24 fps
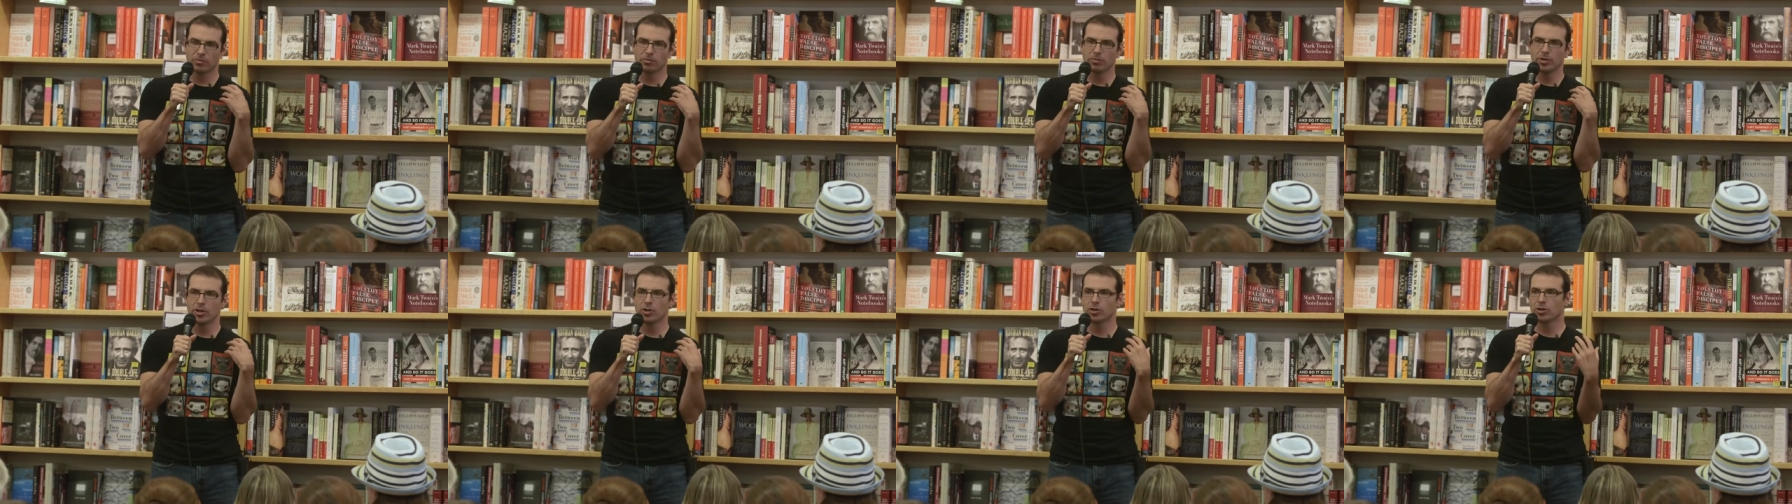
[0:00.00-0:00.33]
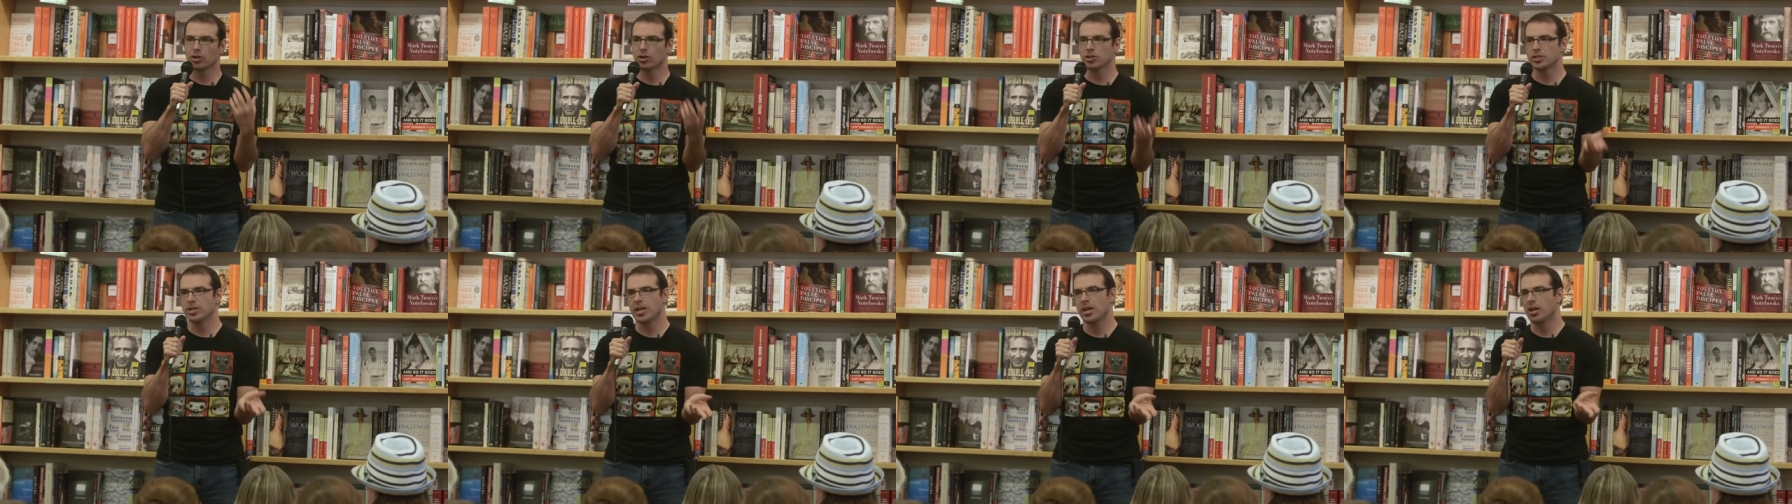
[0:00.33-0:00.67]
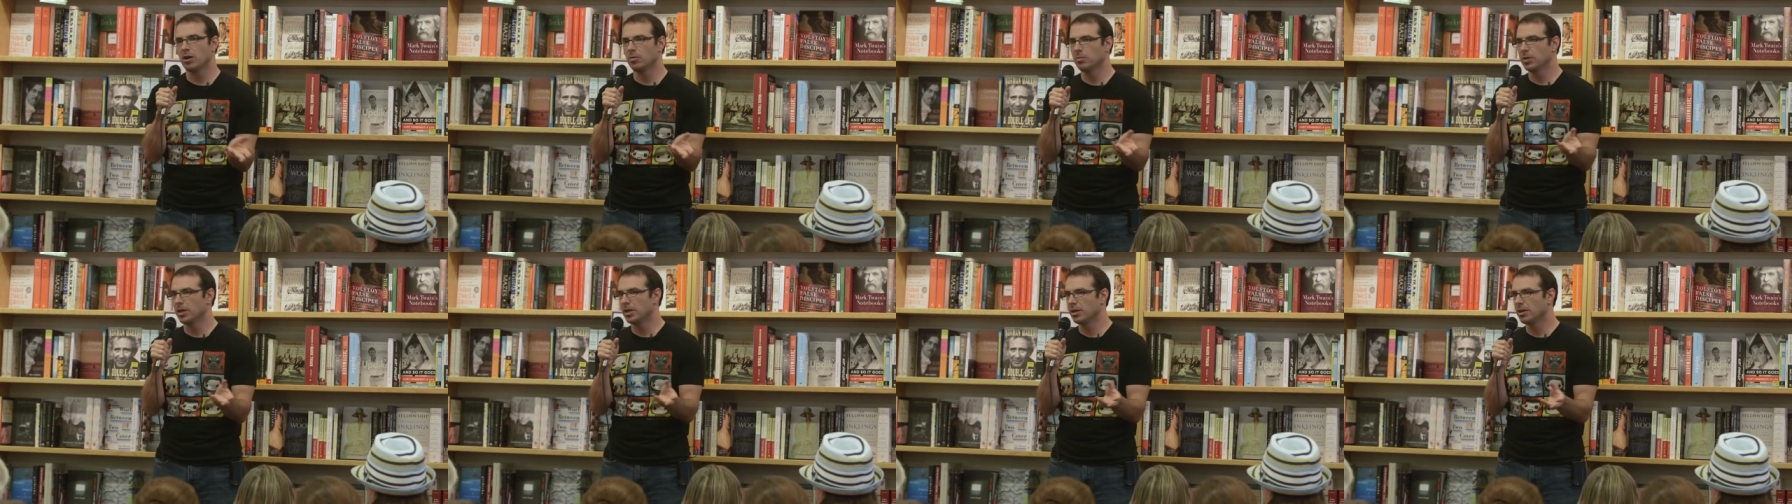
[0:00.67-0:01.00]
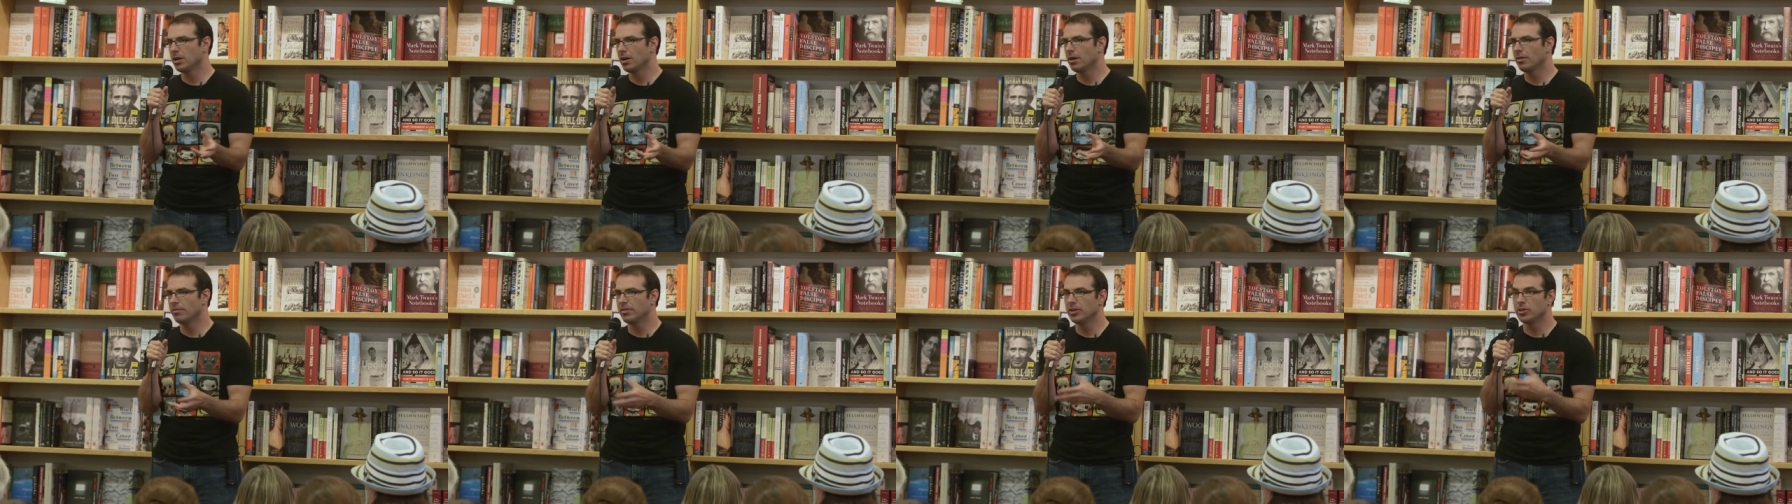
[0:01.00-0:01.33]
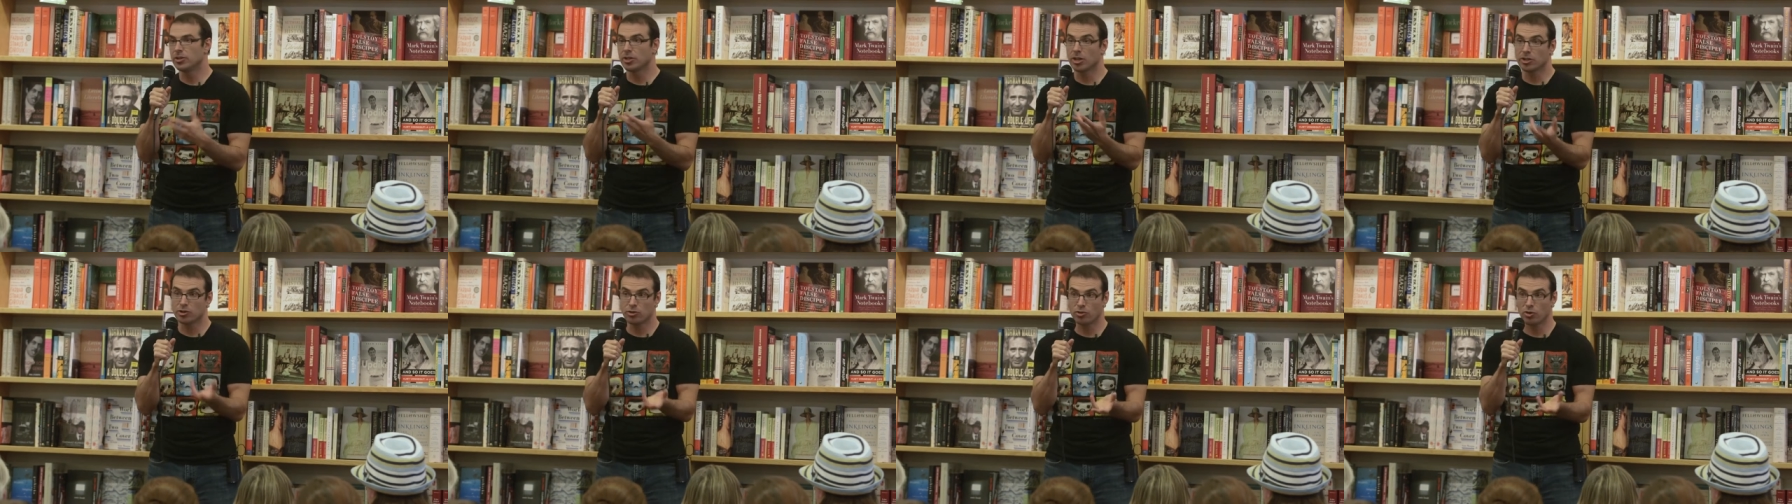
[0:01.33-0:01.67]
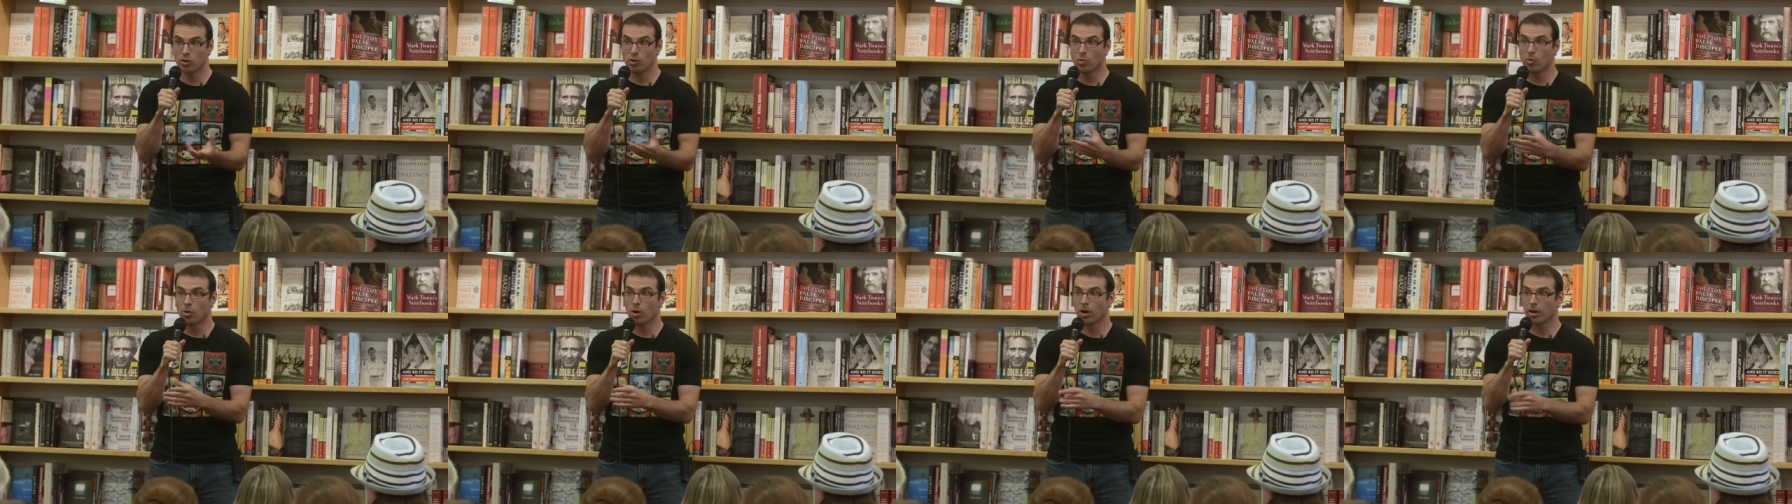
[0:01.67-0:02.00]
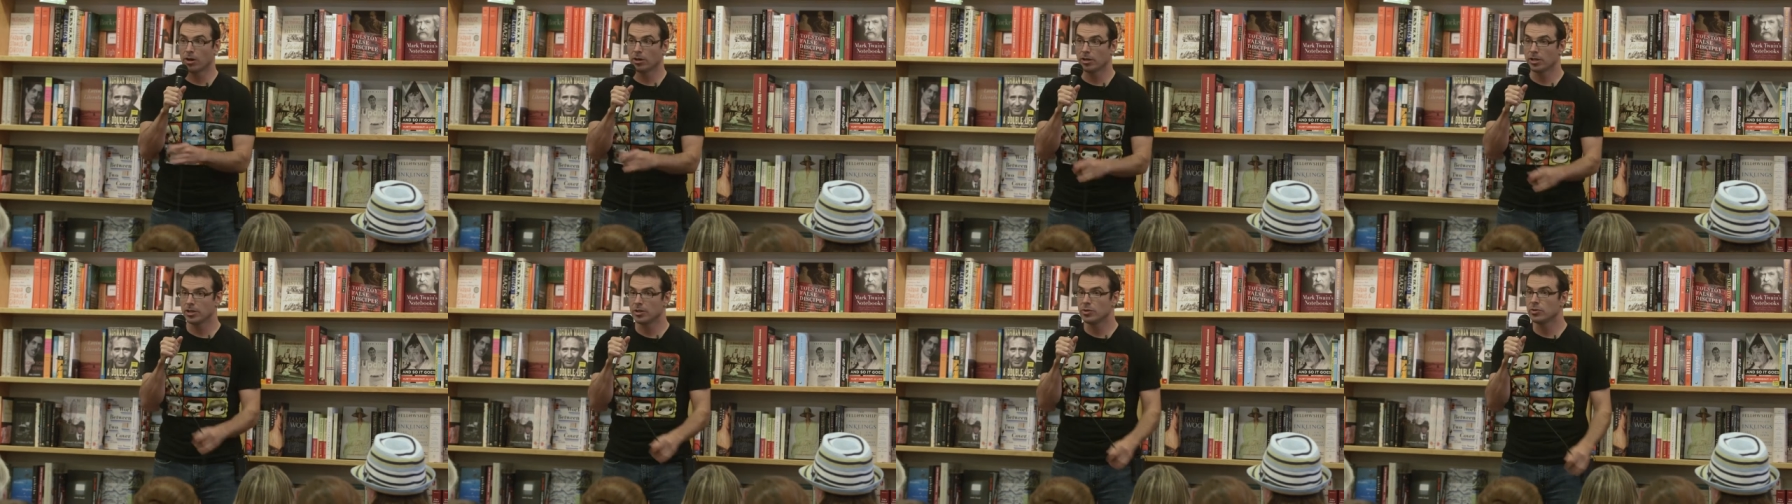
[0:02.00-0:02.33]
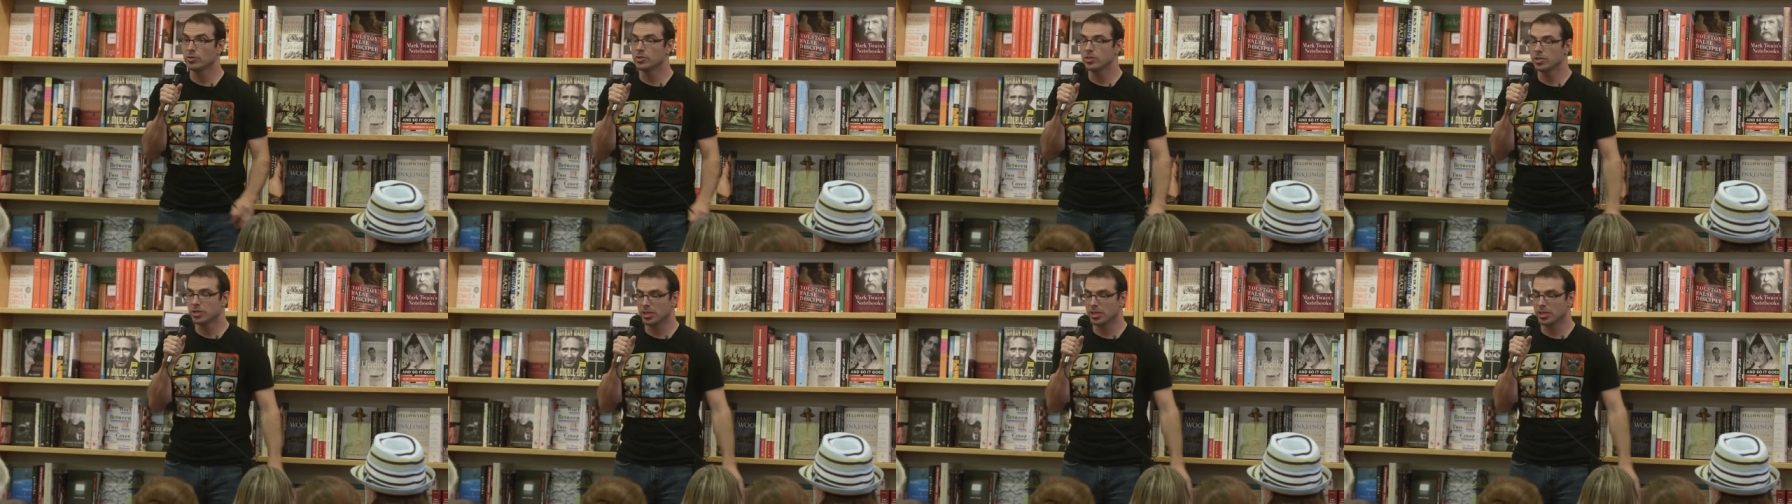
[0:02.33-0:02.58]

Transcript: real curtailment of industrial water use,